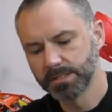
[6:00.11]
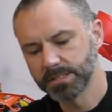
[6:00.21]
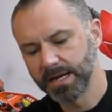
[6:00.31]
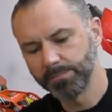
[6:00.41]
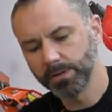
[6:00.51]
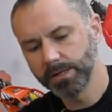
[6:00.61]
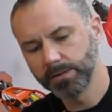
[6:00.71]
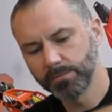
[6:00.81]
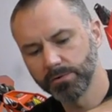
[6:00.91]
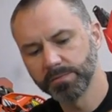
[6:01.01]
Got plenty
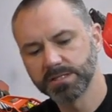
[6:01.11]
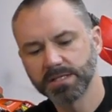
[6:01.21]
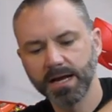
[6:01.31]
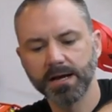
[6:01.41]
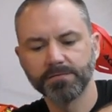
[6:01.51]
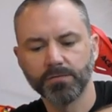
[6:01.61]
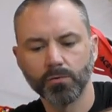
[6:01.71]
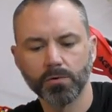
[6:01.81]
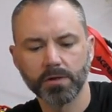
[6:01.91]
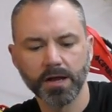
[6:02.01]
of room inside
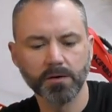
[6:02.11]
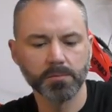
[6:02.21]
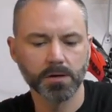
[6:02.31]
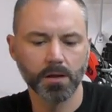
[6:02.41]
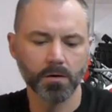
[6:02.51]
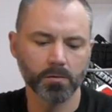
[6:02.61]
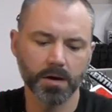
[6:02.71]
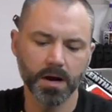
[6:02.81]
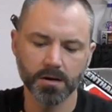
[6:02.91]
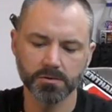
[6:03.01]
for the helmet along with
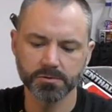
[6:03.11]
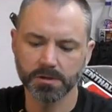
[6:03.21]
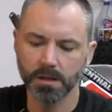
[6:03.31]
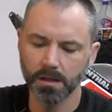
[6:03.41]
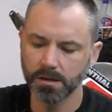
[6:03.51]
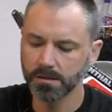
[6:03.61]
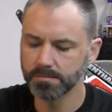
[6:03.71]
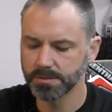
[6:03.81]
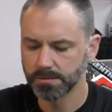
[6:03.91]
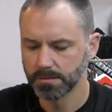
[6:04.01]
goggles,
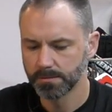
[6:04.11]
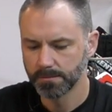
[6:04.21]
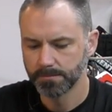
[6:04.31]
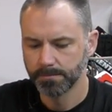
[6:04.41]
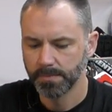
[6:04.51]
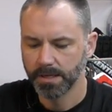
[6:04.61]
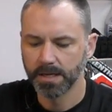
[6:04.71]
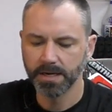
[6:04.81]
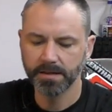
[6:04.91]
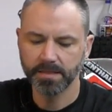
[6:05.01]
gloves,
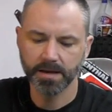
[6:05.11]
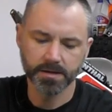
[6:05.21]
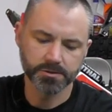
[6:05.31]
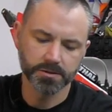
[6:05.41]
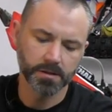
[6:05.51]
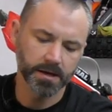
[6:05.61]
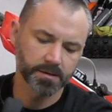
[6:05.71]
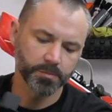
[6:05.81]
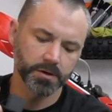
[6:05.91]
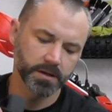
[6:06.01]
and anything else you'd like
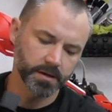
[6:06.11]
to put in